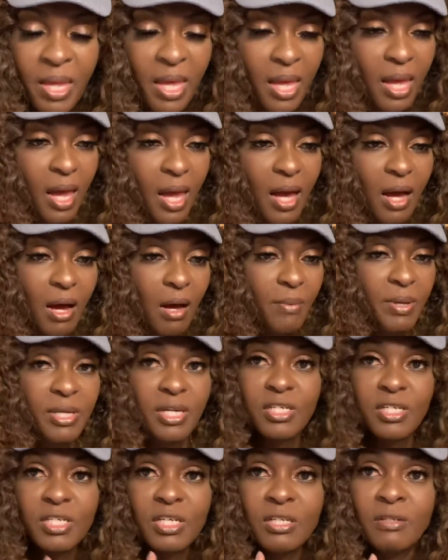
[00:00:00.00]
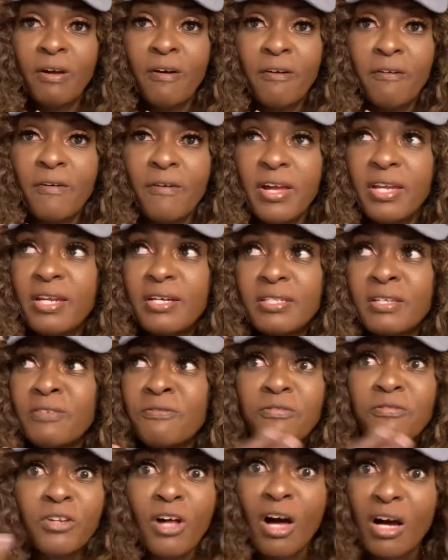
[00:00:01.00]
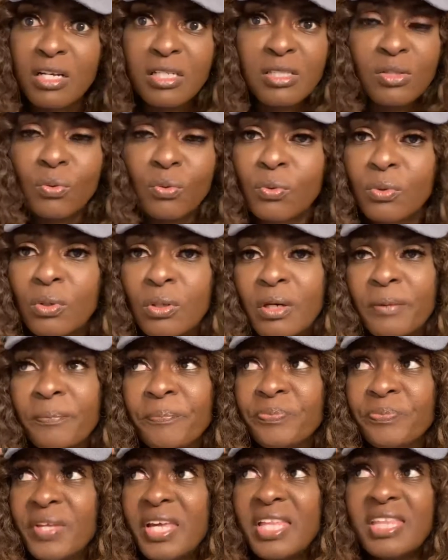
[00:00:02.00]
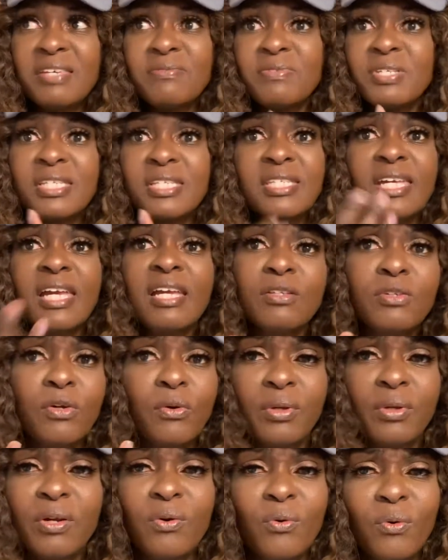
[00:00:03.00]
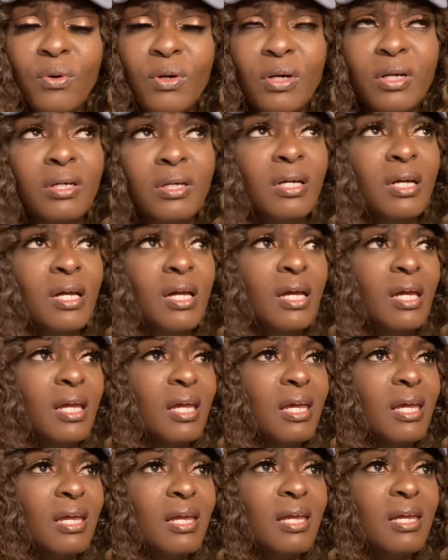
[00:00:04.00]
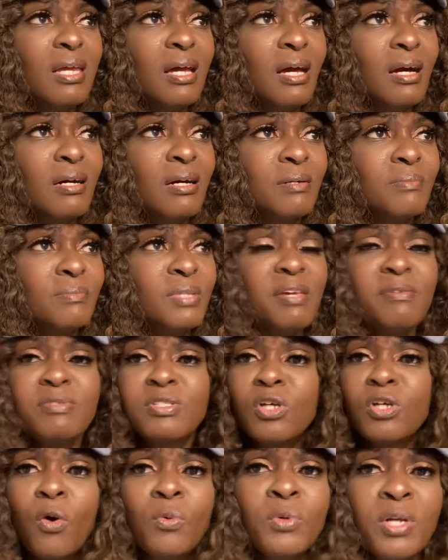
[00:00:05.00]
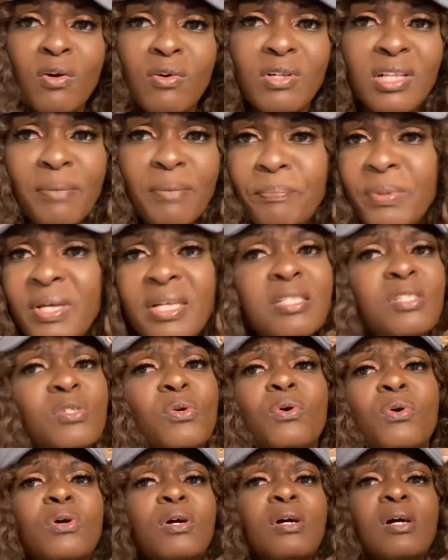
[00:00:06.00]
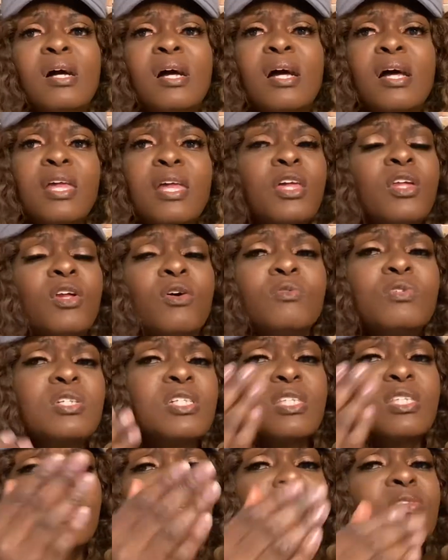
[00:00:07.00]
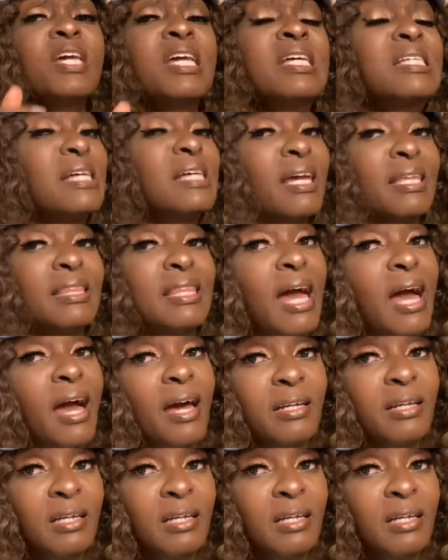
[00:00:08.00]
He doesn't flush, or he leaves the sink dirty, or he leaves toenail clippings, or just little things like that